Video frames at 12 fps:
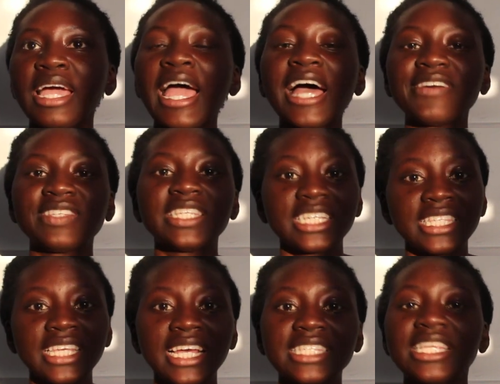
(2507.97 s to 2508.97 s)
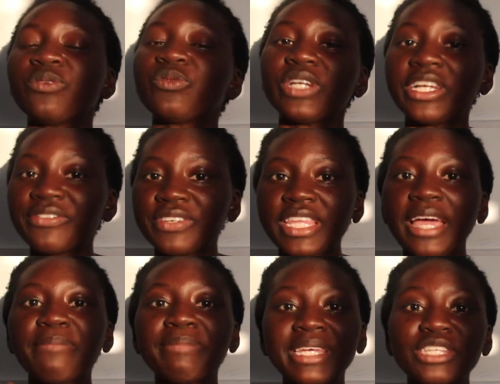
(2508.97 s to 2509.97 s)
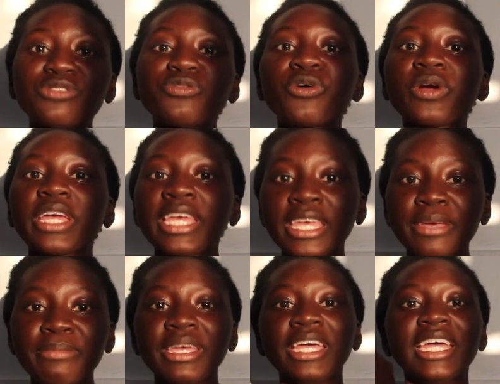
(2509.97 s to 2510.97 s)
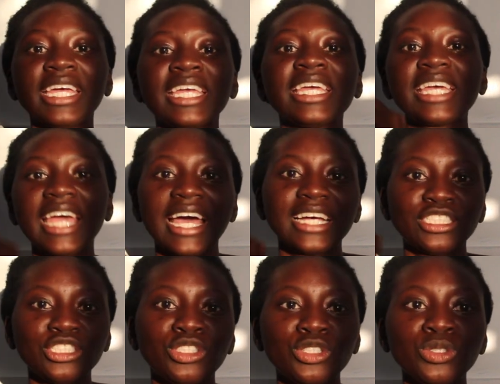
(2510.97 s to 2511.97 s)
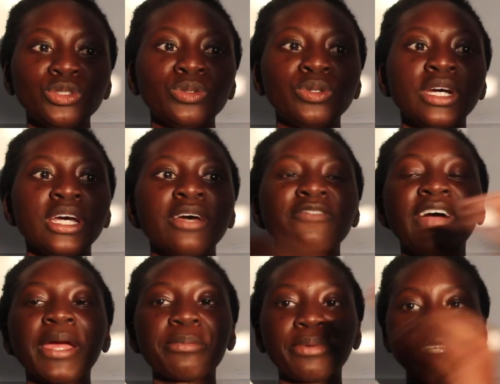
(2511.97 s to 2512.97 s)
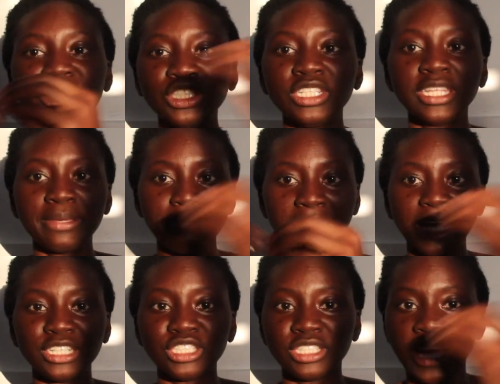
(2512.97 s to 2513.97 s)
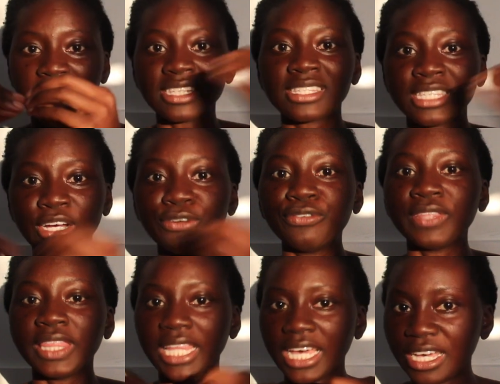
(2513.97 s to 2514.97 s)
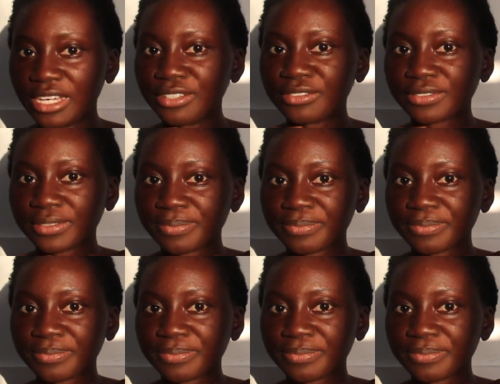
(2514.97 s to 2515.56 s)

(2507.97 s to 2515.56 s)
have success in whatever that means for him. He has to vibrationally match that self-love.